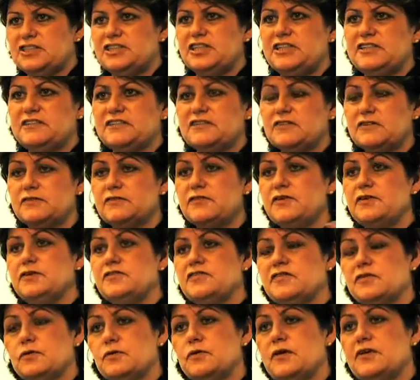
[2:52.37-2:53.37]
She sort of
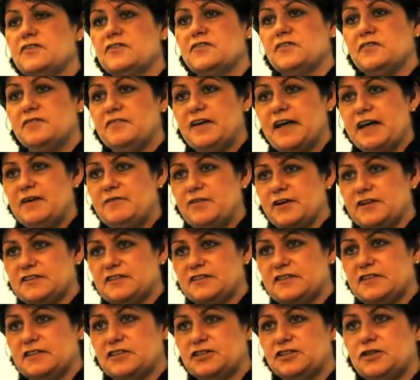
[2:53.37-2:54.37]
uses all those for
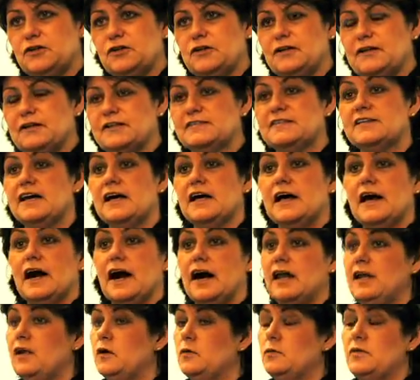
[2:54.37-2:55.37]
flavourings in her chocolates,
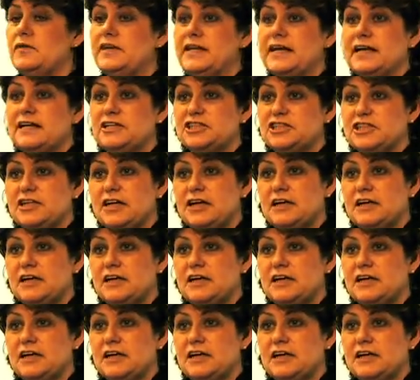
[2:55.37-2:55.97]
along with Lincolnshire